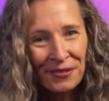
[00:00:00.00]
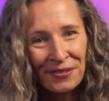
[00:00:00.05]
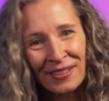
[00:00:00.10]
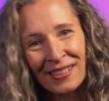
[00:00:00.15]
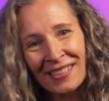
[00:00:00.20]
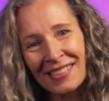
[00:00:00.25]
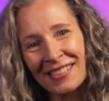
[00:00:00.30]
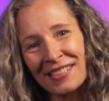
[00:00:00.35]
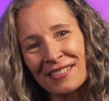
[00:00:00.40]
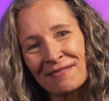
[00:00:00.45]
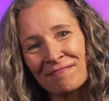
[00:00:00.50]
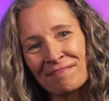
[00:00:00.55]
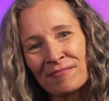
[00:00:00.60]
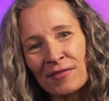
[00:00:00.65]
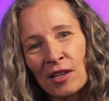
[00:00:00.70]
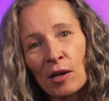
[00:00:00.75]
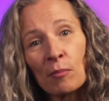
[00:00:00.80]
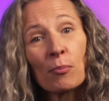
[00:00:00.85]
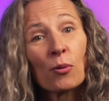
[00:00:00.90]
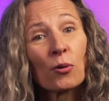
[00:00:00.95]
Flint,
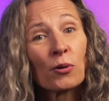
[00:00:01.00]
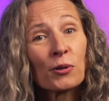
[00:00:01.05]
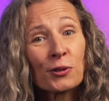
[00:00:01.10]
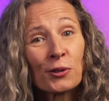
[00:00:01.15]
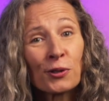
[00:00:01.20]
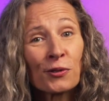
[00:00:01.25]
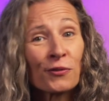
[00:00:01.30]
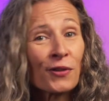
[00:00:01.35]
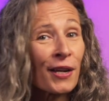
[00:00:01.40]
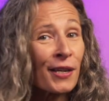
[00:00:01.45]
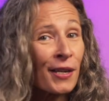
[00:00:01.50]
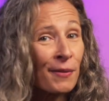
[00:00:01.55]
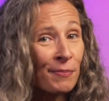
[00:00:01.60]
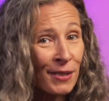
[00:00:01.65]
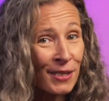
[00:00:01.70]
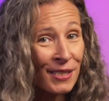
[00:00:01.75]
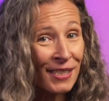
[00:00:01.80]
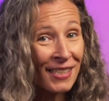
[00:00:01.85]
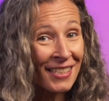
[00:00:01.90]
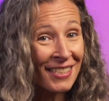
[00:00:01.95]
a board certified
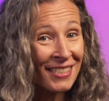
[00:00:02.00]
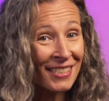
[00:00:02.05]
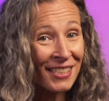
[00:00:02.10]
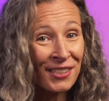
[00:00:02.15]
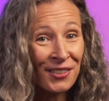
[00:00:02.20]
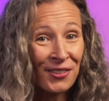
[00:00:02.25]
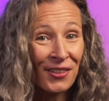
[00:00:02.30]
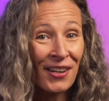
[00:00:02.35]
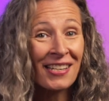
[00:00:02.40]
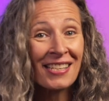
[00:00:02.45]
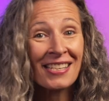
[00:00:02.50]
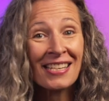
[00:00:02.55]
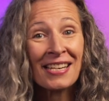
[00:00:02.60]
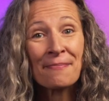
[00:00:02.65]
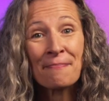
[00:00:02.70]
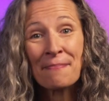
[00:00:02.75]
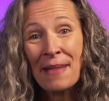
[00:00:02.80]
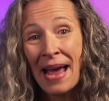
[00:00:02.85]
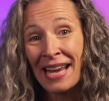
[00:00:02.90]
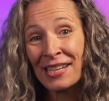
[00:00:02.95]
hypnotist, accredited
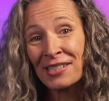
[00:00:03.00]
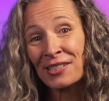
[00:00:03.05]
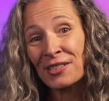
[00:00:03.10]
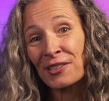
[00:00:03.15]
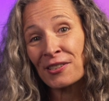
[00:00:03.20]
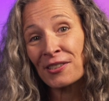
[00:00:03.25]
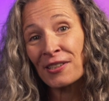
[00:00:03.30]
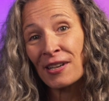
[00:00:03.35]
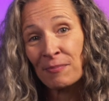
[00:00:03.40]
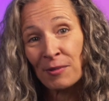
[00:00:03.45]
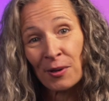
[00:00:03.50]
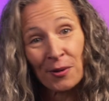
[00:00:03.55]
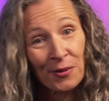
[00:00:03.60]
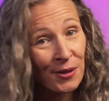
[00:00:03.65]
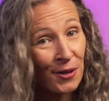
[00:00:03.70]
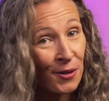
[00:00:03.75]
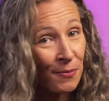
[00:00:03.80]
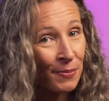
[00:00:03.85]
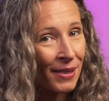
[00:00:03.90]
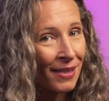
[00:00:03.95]
master
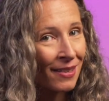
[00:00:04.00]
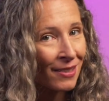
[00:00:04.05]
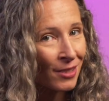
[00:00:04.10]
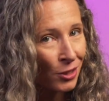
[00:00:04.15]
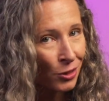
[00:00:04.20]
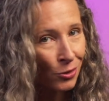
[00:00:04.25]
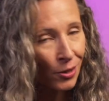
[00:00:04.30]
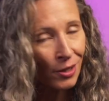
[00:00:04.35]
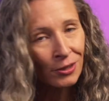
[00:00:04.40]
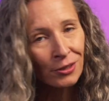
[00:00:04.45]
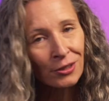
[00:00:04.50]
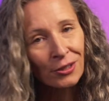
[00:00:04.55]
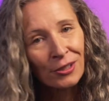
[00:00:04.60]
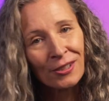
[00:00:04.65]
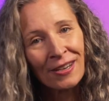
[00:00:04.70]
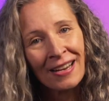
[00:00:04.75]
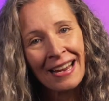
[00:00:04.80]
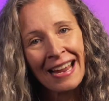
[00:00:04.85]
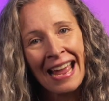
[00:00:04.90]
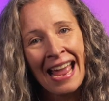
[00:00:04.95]
hypnotherapy
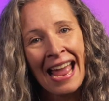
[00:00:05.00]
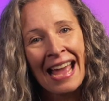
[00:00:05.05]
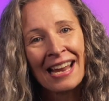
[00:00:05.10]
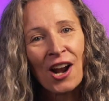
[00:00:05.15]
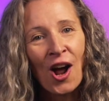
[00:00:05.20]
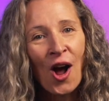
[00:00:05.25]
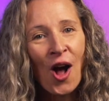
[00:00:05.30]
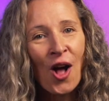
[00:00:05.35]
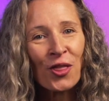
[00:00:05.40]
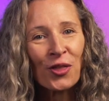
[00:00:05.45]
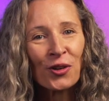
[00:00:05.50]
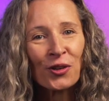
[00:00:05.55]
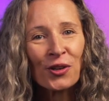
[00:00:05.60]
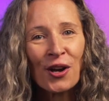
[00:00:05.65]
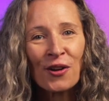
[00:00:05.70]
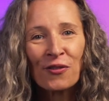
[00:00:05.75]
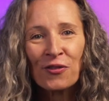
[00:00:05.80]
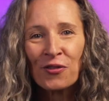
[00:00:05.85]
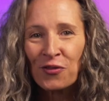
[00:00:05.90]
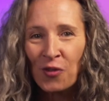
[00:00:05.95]
instructor, and author
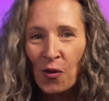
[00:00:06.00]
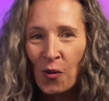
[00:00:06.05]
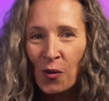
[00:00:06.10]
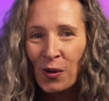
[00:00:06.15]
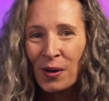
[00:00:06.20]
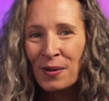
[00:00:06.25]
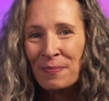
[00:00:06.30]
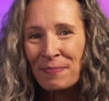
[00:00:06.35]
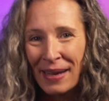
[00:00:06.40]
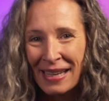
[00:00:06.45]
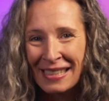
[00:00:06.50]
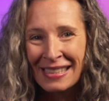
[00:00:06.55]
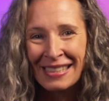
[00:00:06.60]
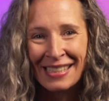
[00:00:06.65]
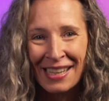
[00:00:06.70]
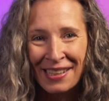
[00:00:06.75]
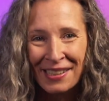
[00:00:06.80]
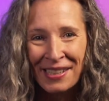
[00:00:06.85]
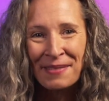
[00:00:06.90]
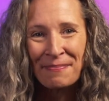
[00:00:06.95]
of four best
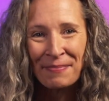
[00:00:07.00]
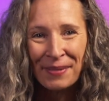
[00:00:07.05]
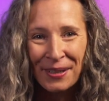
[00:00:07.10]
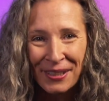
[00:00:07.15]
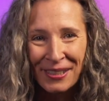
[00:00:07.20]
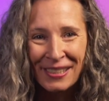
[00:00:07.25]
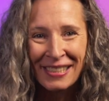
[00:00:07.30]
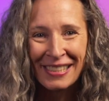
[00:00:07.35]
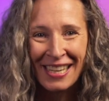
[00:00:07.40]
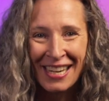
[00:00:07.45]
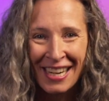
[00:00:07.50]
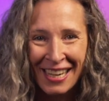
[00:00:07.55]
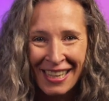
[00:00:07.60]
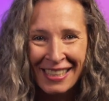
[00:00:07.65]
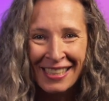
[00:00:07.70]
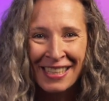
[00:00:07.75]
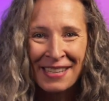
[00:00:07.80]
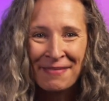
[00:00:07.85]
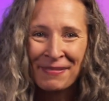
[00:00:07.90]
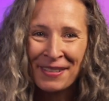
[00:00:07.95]
selling books
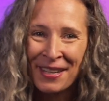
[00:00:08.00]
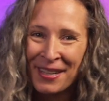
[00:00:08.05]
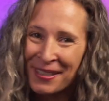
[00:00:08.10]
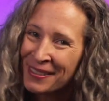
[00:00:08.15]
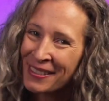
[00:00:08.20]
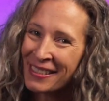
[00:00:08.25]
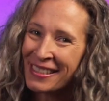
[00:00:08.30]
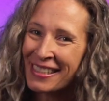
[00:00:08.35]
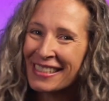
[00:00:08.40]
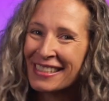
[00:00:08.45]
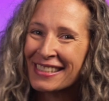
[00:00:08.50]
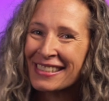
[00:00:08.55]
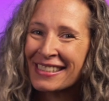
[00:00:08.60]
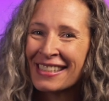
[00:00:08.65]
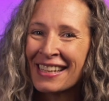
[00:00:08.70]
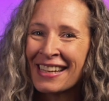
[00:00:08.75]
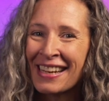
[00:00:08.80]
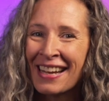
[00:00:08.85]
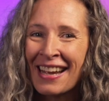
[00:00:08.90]
on hypnosis.